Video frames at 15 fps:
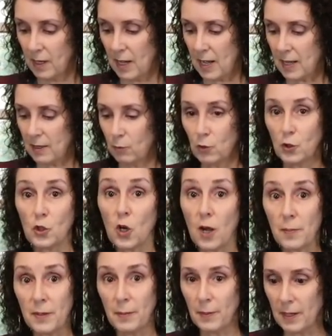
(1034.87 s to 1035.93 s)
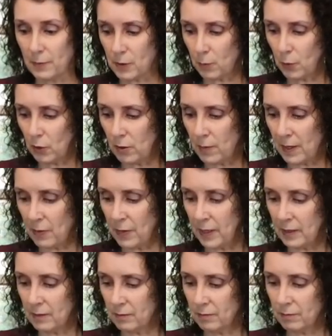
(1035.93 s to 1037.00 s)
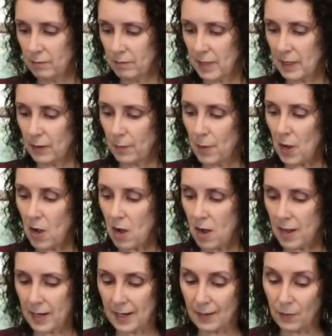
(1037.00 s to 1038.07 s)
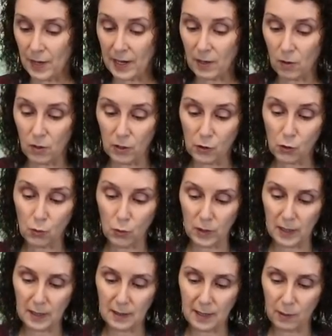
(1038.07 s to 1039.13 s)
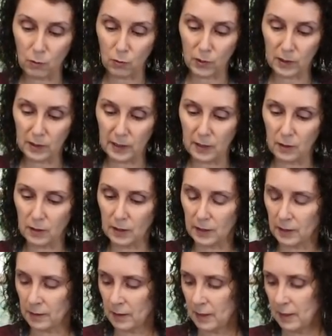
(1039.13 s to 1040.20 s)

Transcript: uh, was chopping them up to put them in the, in the pot. And they are sweet. They were really good.